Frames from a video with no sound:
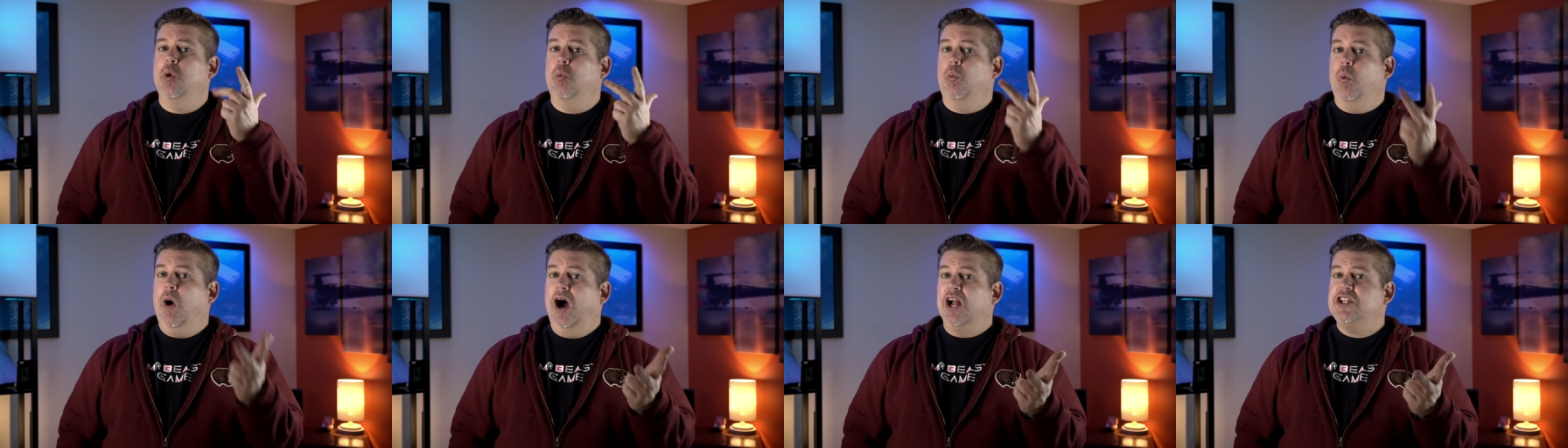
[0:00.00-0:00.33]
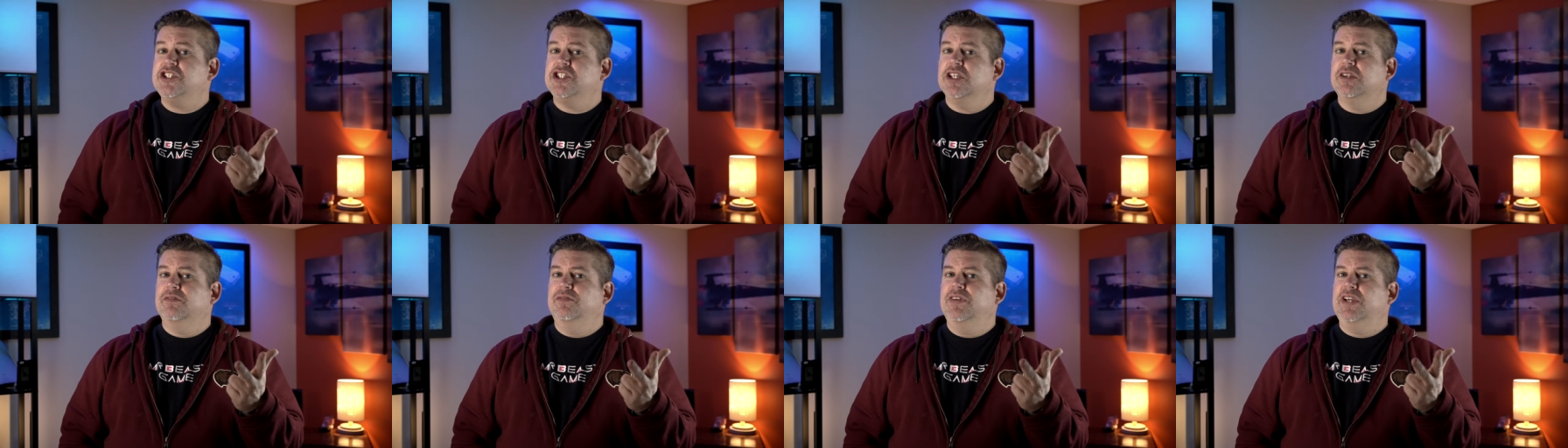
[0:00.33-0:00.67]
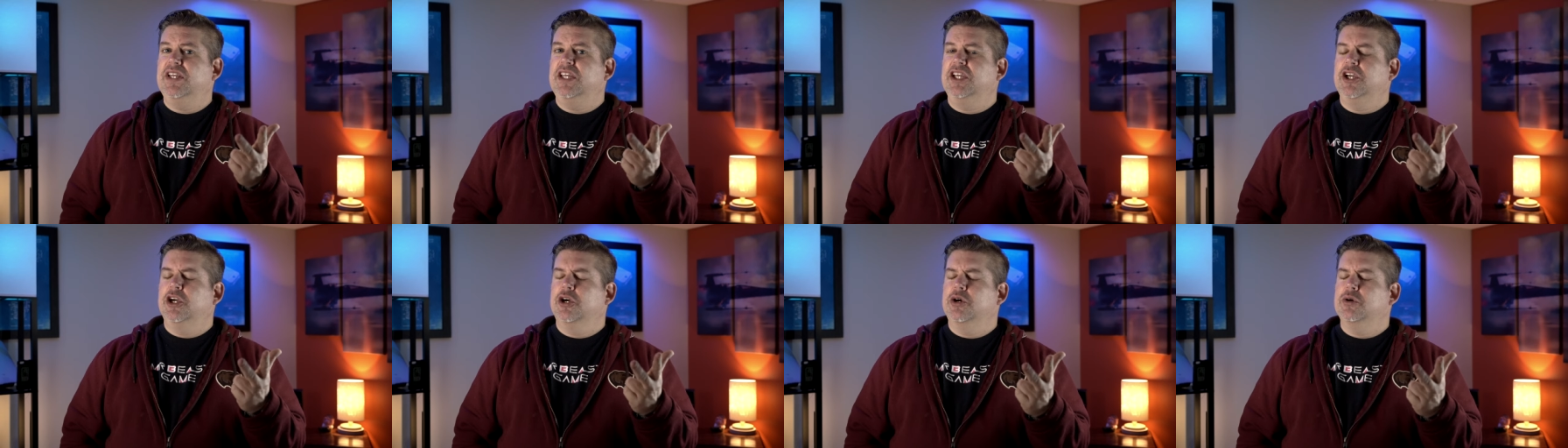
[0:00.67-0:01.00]
watching
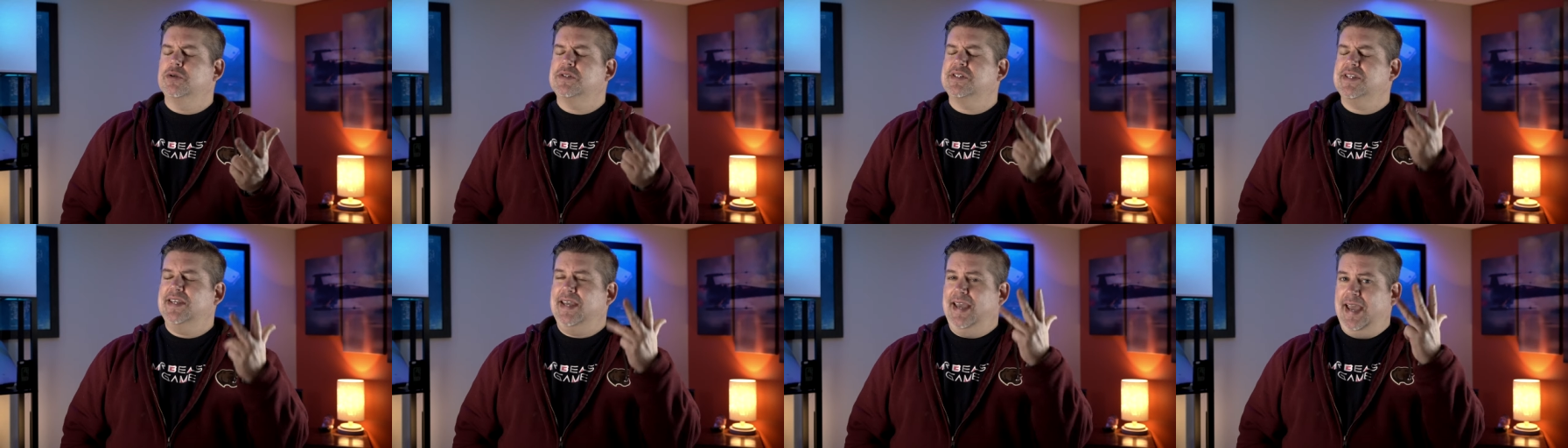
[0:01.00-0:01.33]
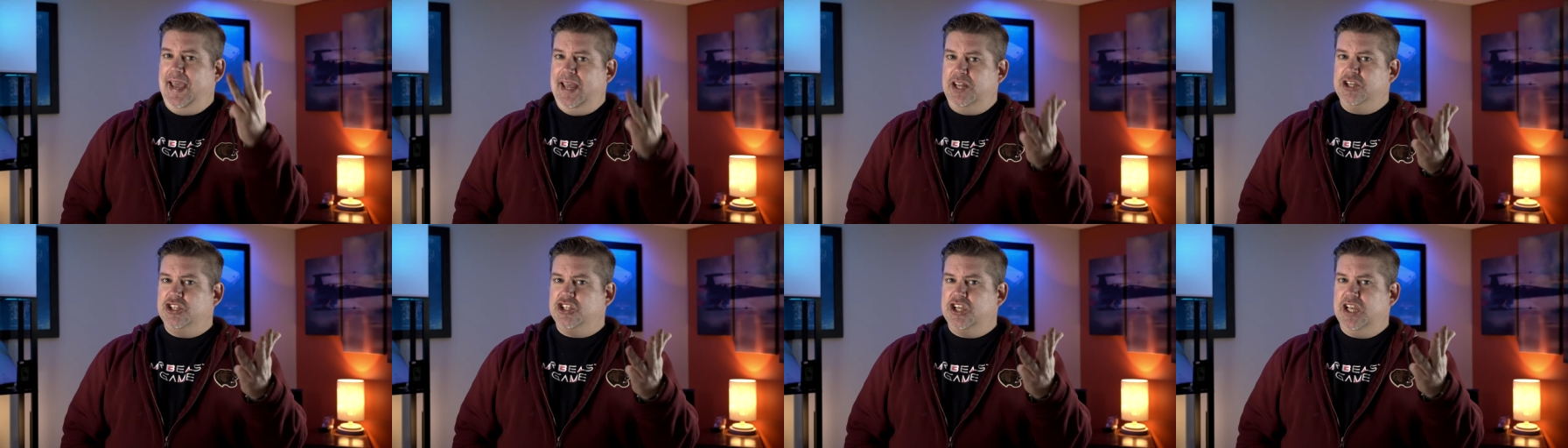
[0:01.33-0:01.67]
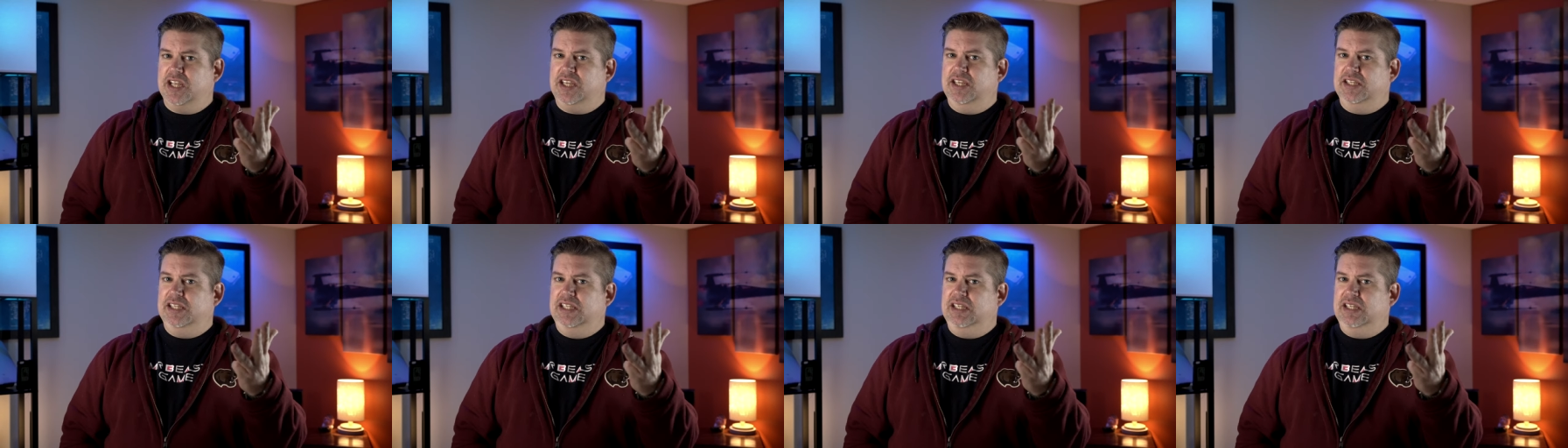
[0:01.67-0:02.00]
videos, and checking